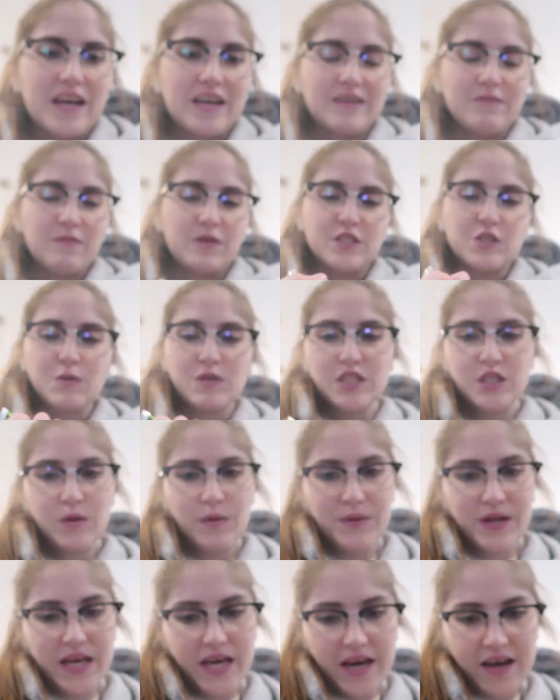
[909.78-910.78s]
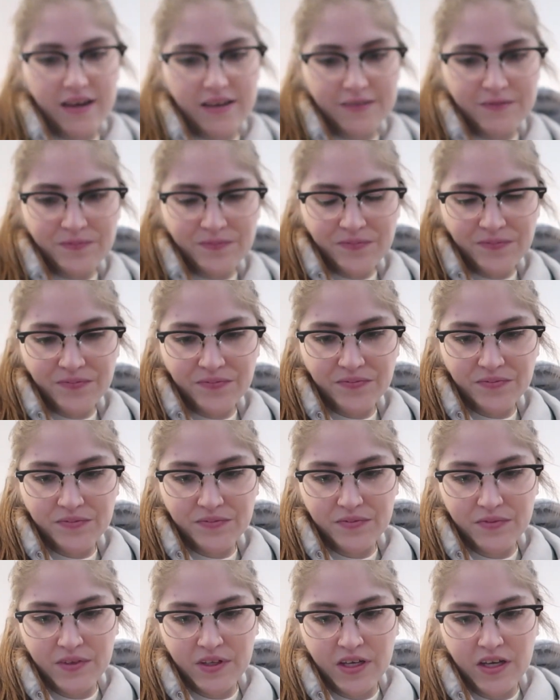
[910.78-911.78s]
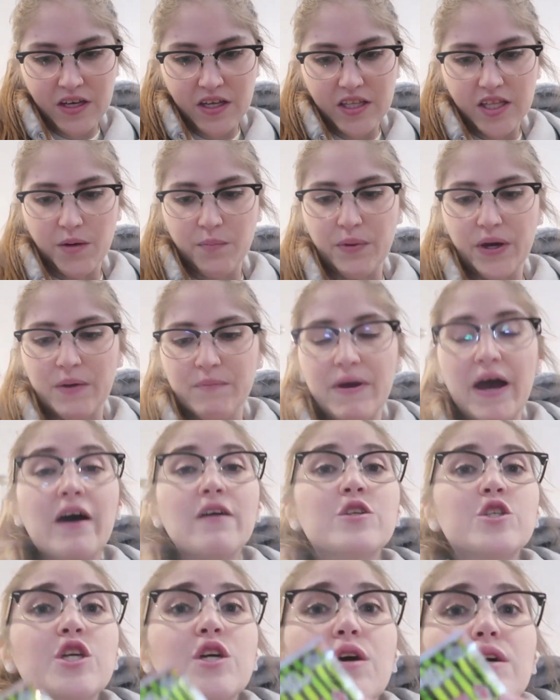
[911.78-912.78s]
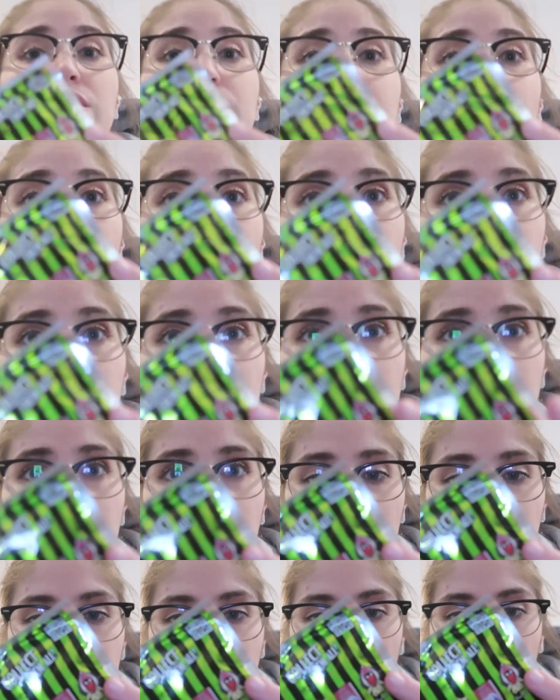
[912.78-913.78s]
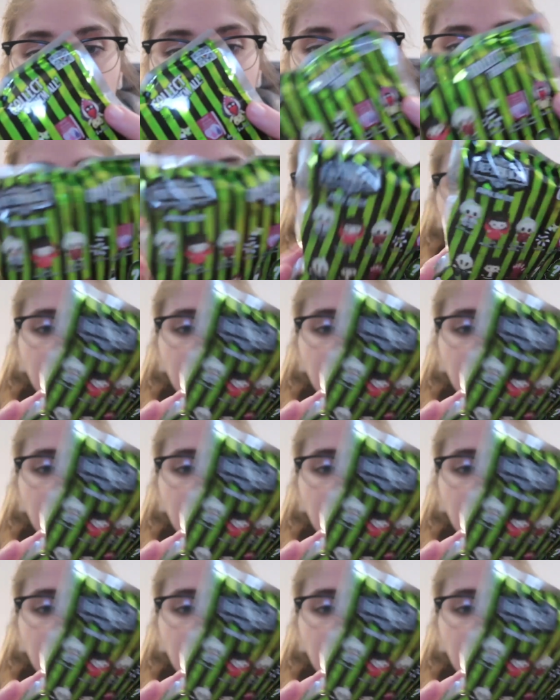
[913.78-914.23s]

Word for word: it. Which one do you want me to get? Big Mouth, the big one. The Big Mouth. She calls Barbara the Big Mouth.